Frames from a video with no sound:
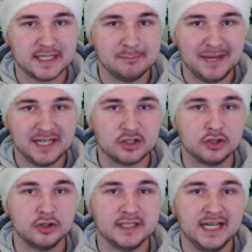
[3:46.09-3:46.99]
make
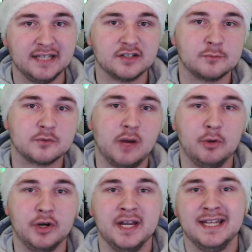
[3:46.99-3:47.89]
sure you hit that subscribe
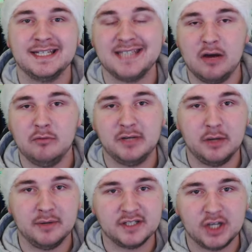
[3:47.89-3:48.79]
button down
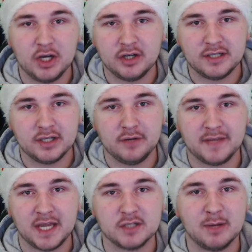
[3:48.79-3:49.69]
below and turn on that
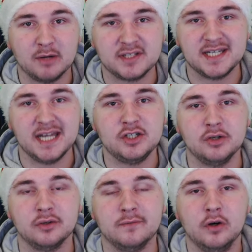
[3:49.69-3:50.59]
notification bell to stay
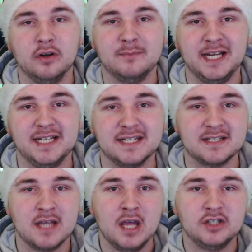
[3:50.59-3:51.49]
tuned for all of my
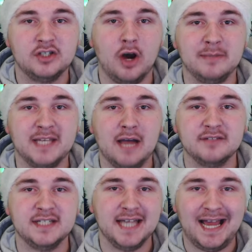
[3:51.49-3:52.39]
latest Derby
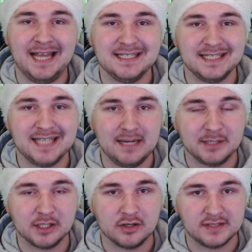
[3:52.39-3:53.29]
County and
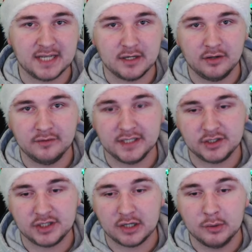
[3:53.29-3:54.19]
gaming content on
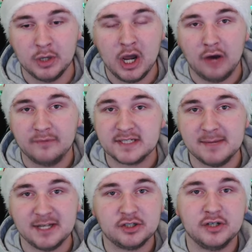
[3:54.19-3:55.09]
this channel. Obviously,
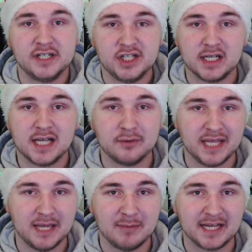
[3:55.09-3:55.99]
make sure you check out
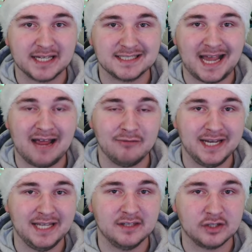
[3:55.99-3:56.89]
Kitbag down
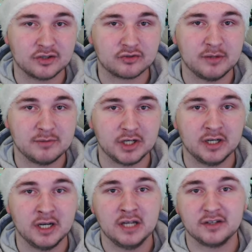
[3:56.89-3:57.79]
in the
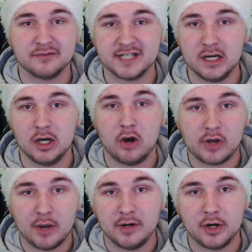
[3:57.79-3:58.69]
description. There's obviously a lot
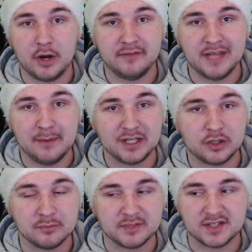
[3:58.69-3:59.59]
going on over there when it
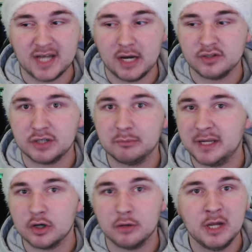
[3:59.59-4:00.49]
comes to sales. You can pick up